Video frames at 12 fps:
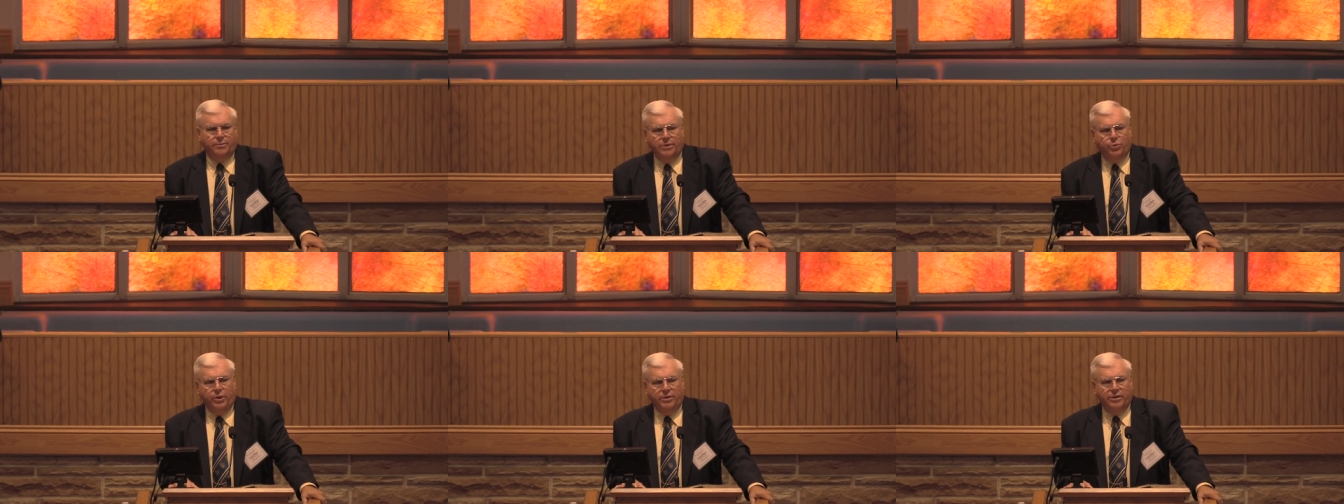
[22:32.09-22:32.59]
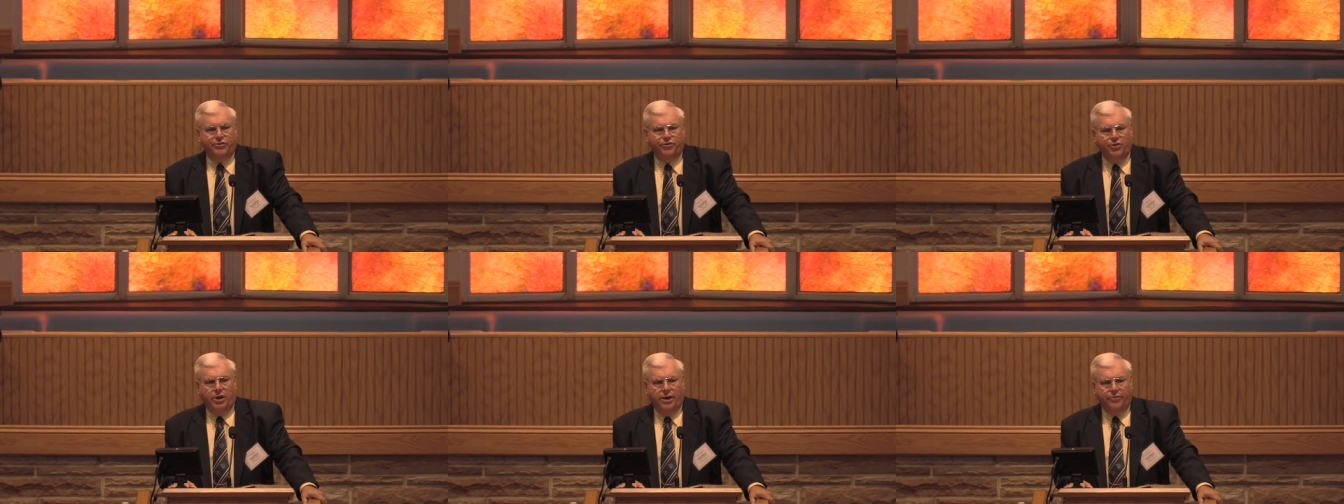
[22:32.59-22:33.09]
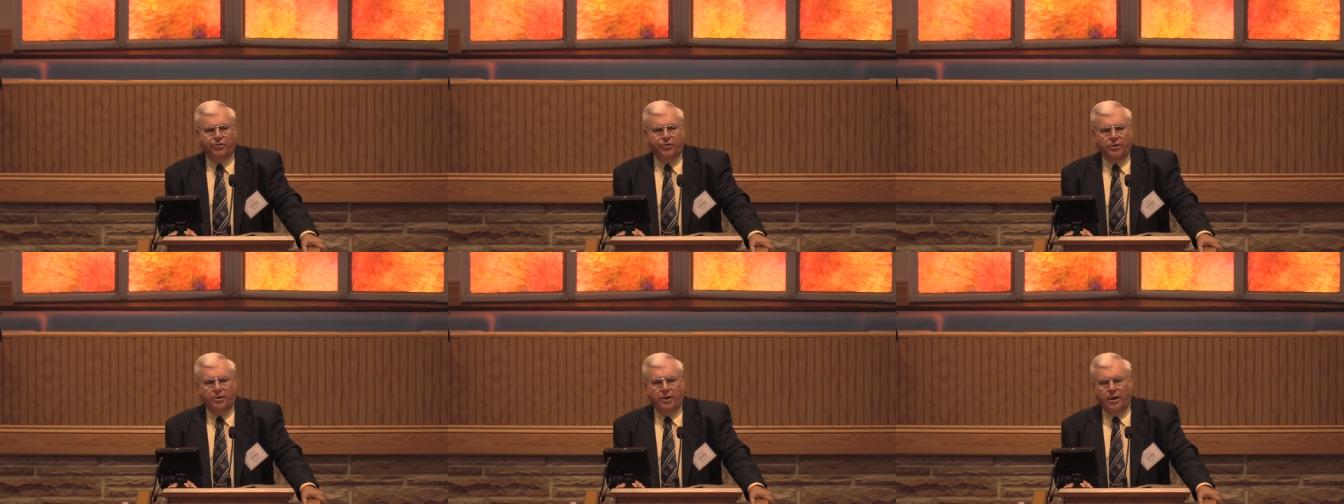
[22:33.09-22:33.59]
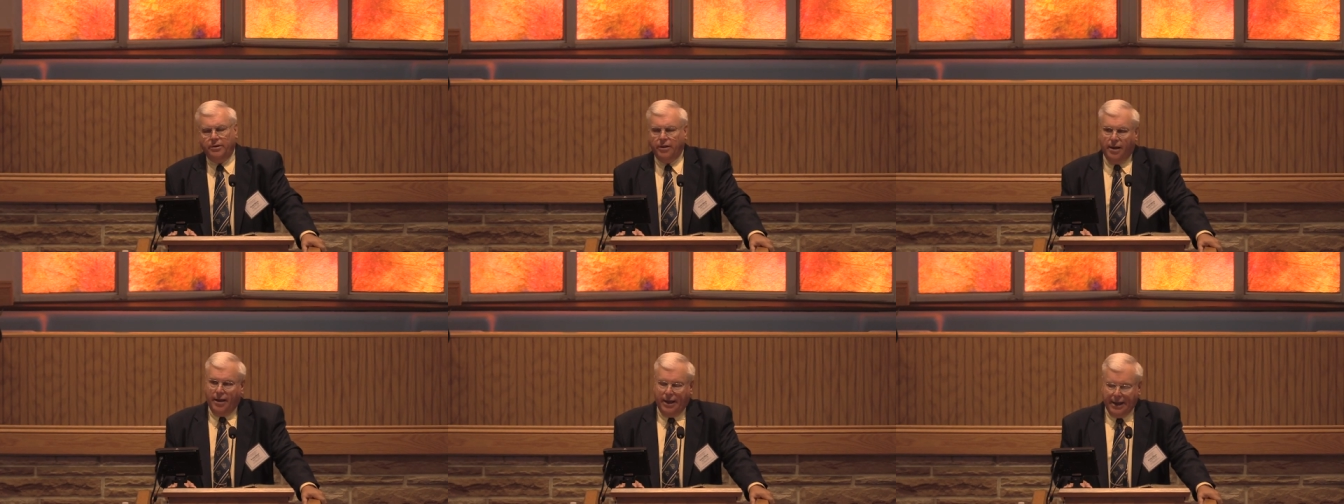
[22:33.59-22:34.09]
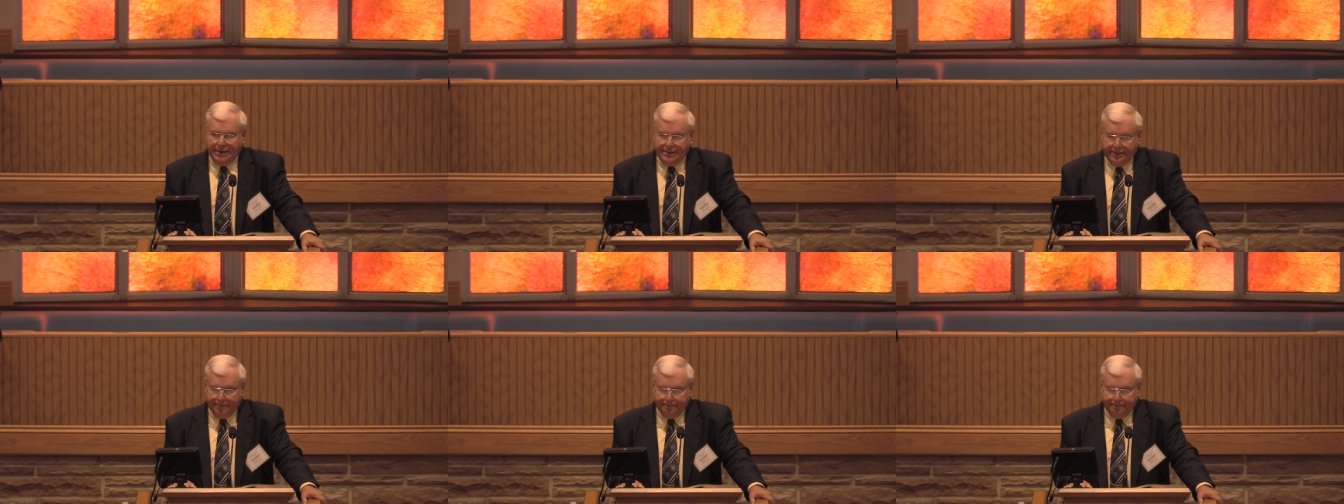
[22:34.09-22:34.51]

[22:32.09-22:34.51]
between this judge and God.